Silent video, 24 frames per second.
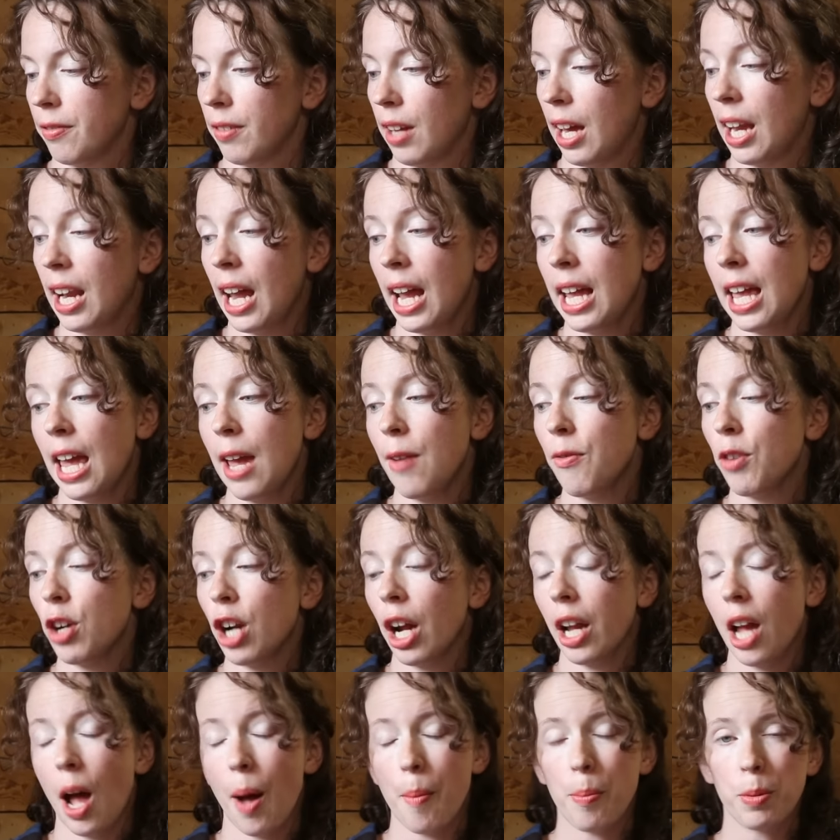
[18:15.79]
And I gave her
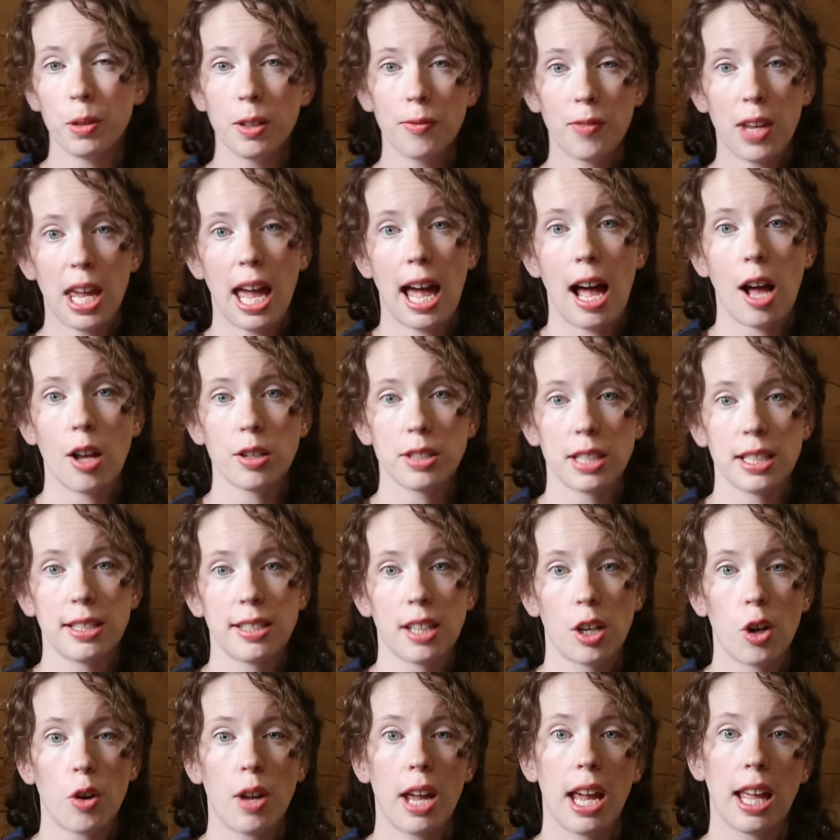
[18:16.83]
a couple of cows. I
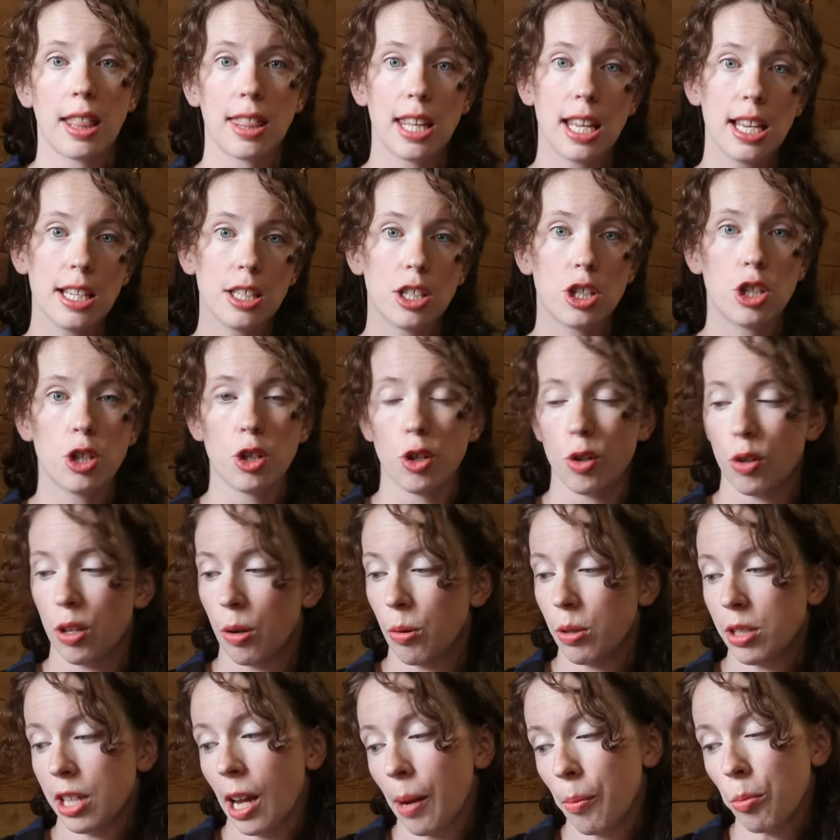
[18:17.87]
said, okay, these two. There
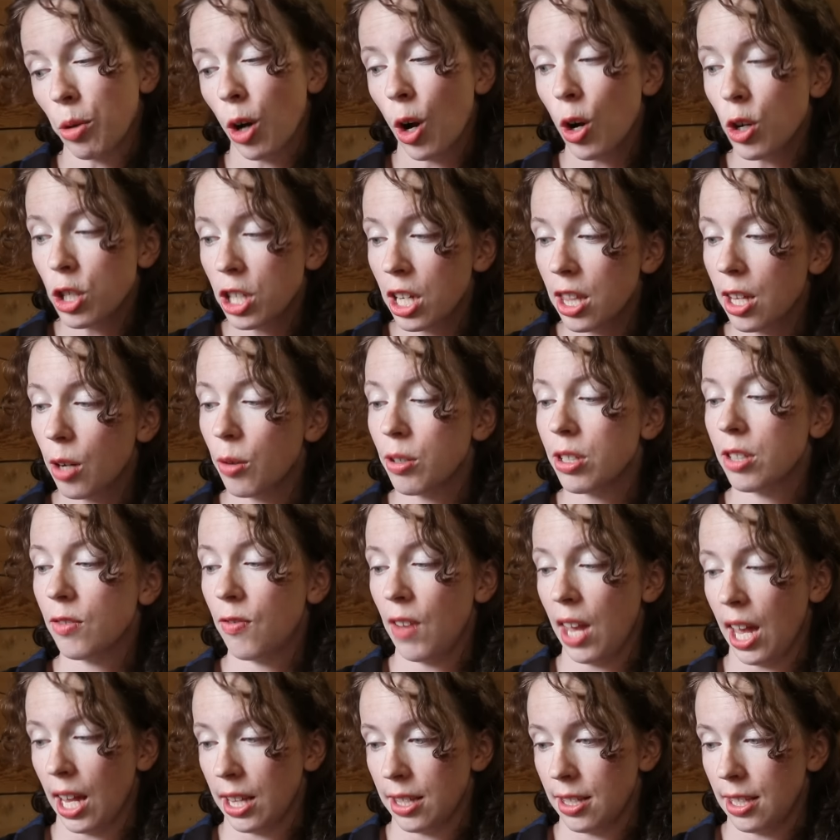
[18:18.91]
was Ambrosia, there was
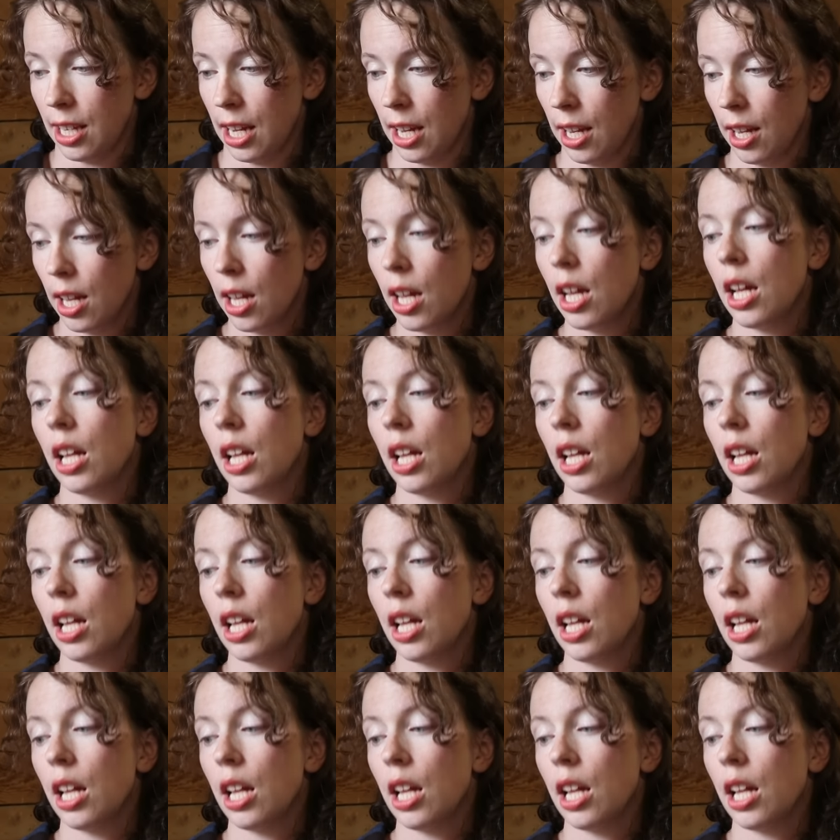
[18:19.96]
Fancy.